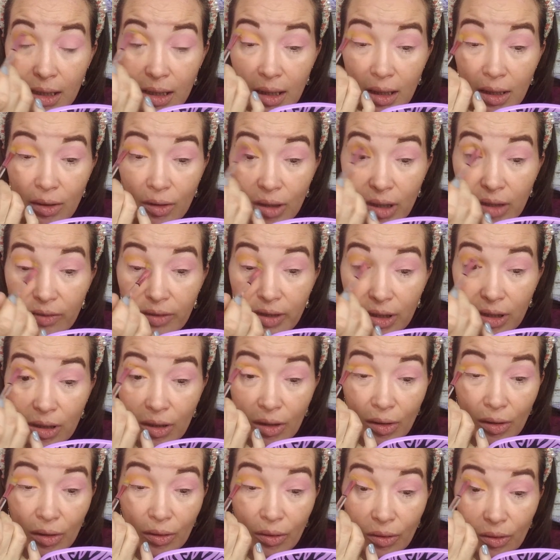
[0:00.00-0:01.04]
I don't even
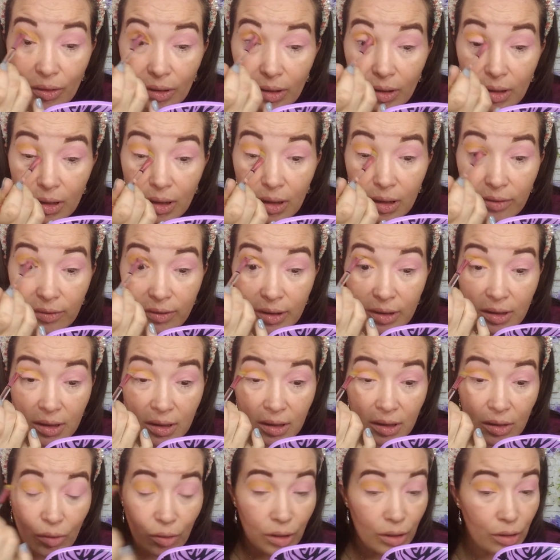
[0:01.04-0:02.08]
know if this is
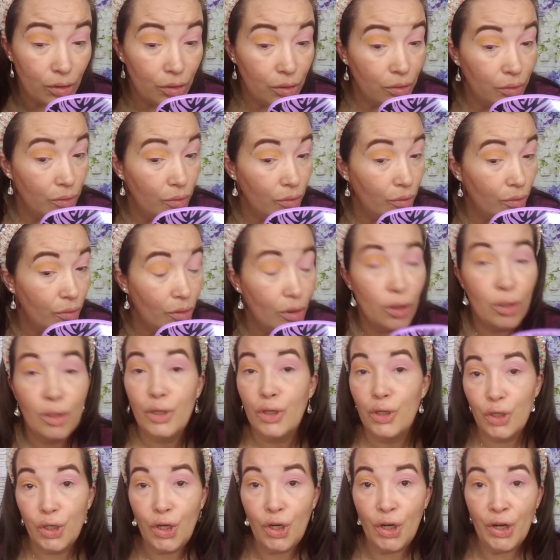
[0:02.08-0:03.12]
going to
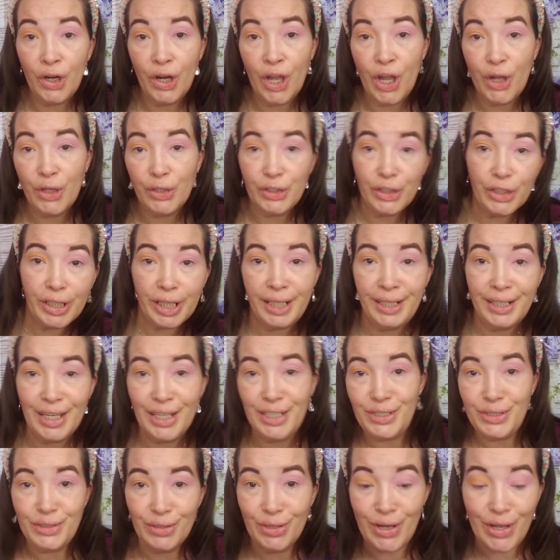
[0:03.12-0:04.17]
turn out looking
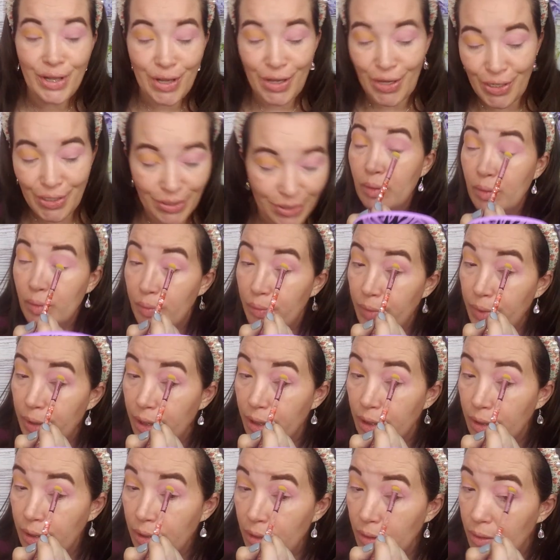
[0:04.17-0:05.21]
nice or not,
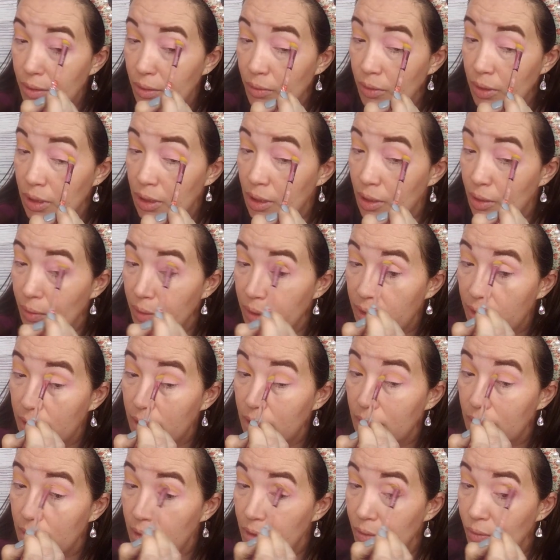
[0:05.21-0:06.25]
but we'll deal with
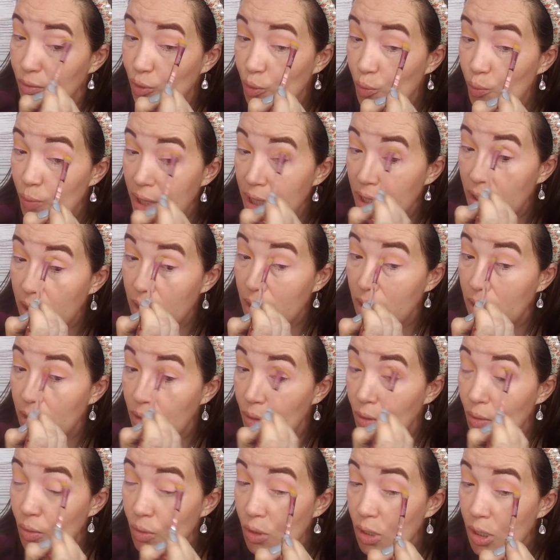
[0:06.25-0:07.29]
it. We'll make it
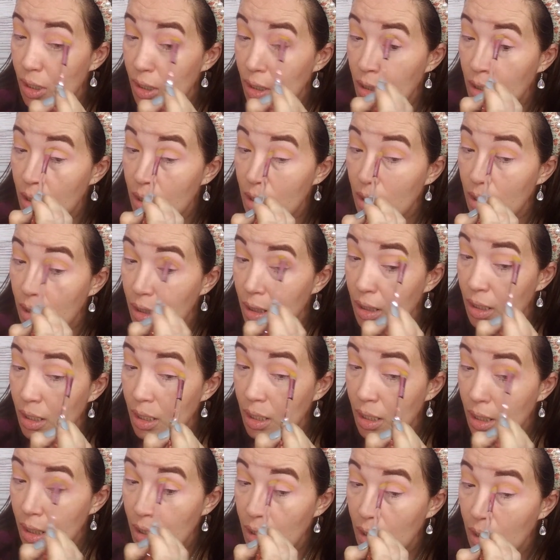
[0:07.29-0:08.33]
work
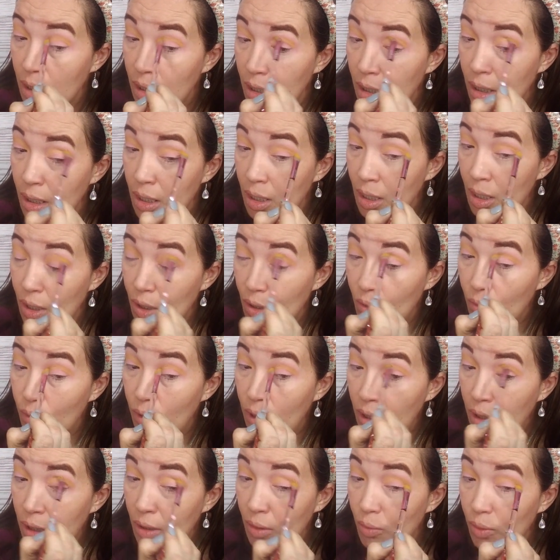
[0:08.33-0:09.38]

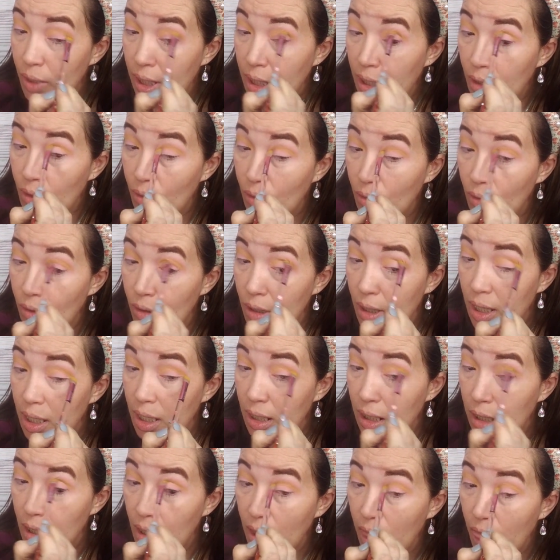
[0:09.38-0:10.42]
one way or
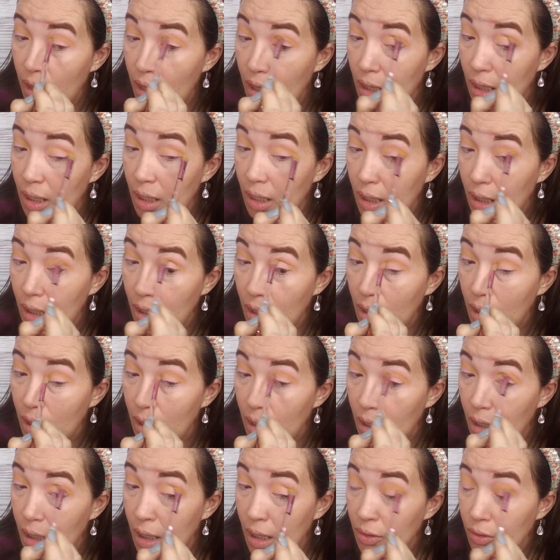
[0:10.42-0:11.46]
another.
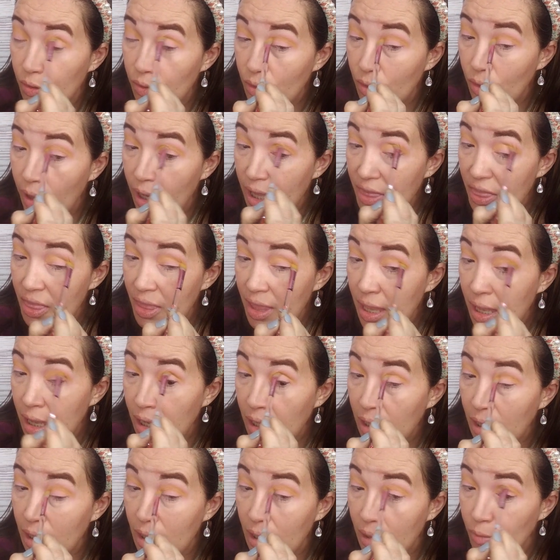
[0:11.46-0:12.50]
So I
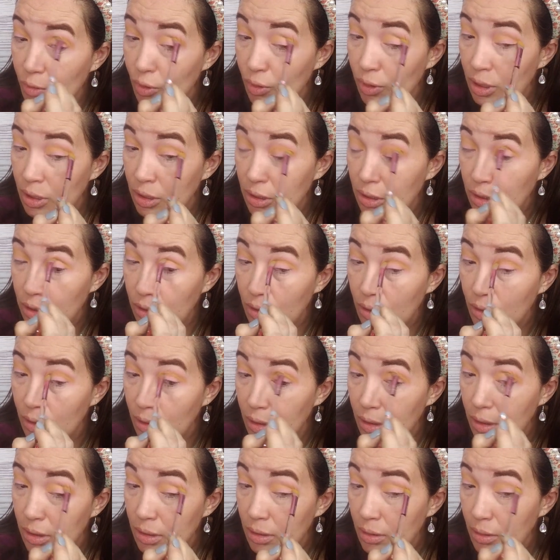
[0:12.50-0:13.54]
think I'm going to
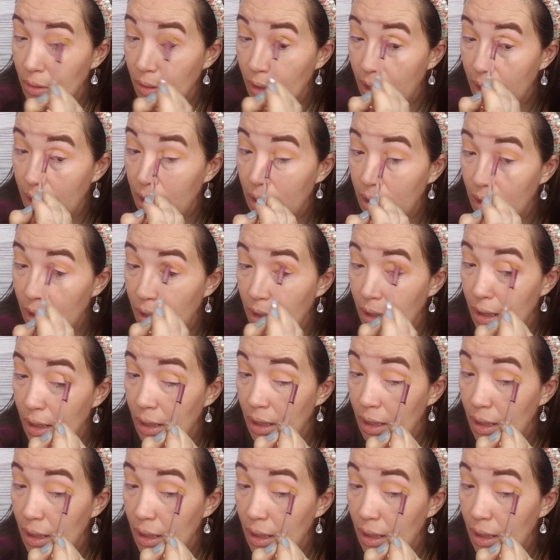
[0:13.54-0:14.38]
do a